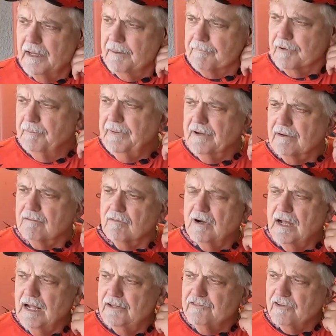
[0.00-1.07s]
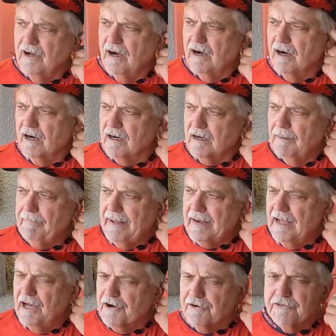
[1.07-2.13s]
Premier rods are
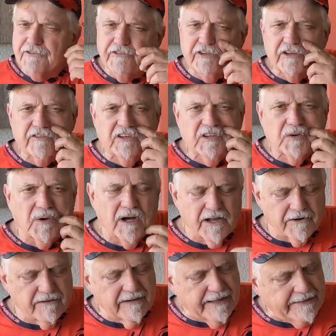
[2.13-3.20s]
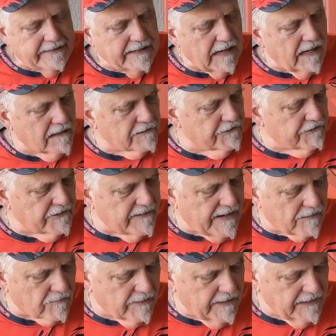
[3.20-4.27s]
about $160 to $180 in
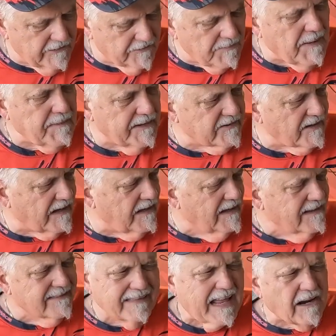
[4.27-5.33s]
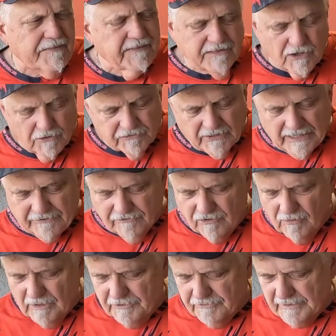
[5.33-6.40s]
that range, maybe as high. I don't think they go as high as
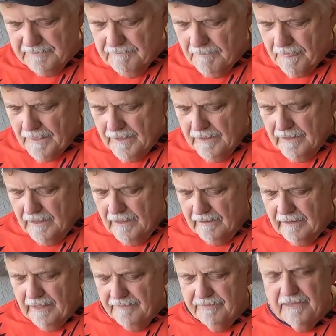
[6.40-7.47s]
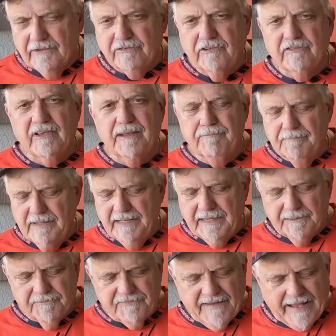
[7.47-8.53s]
$200. Okay, this is a
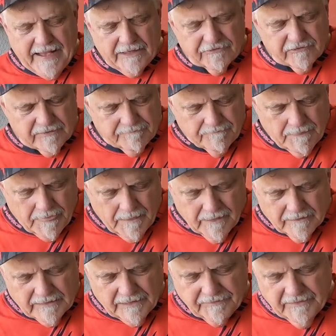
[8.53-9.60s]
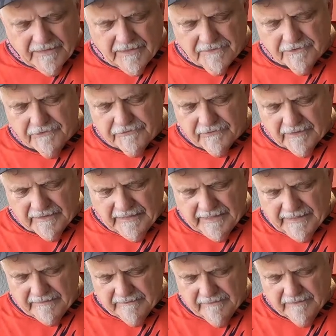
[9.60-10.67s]
medium fast, like the others.
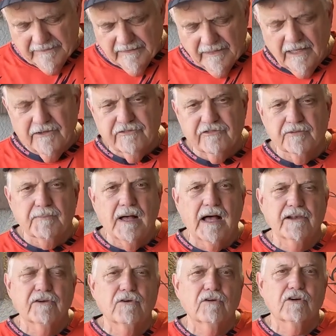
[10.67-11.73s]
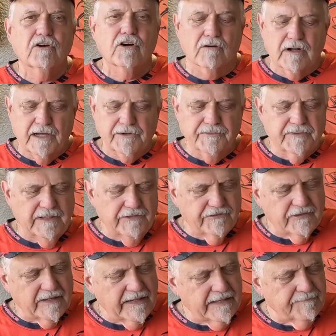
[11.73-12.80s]
Again, a Shimano Curado
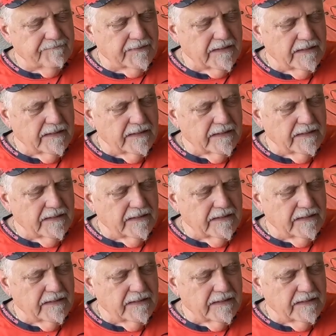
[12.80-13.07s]
DC.